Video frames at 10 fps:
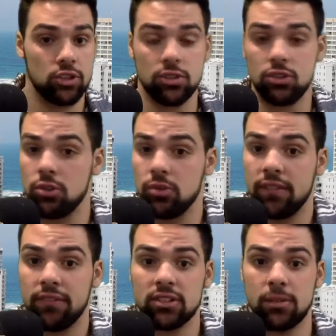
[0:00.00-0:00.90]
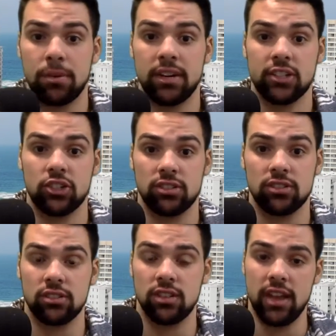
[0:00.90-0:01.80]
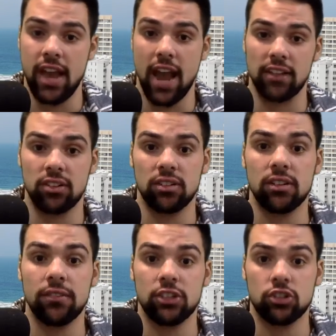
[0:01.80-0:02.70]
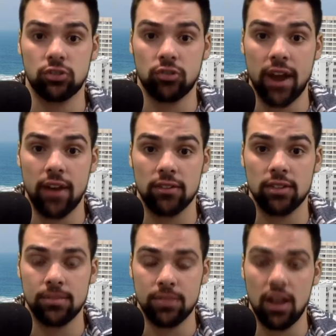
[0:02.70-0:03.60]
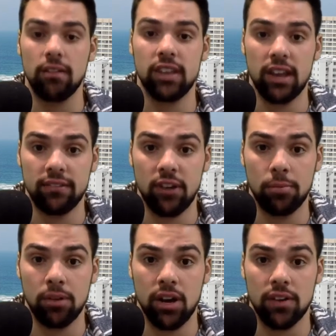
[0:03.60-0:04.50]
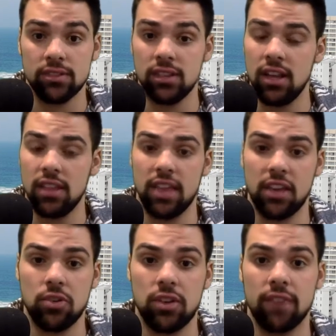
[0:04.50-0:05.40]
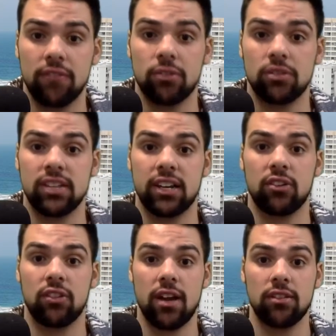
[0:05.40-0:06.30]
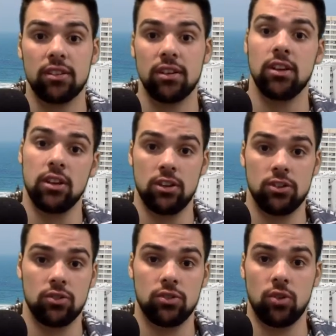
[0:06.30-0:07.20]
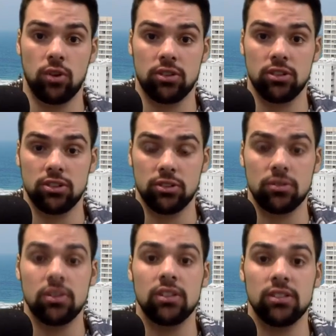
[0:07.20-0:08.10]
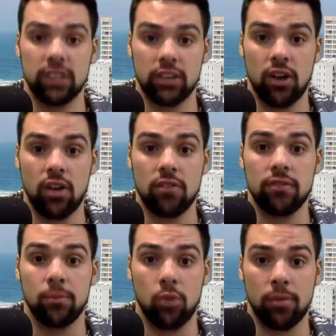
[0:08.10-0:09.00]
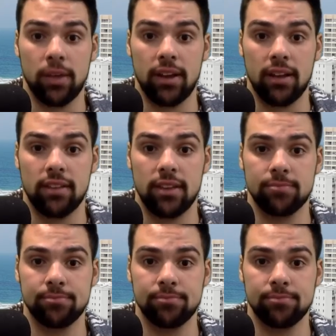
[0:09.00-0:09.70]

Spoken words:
tune in for some predictions entering the divisional round of the NFL playoffs. Thank you again for sticking around. Talk to you soon. Stick around for more of my content.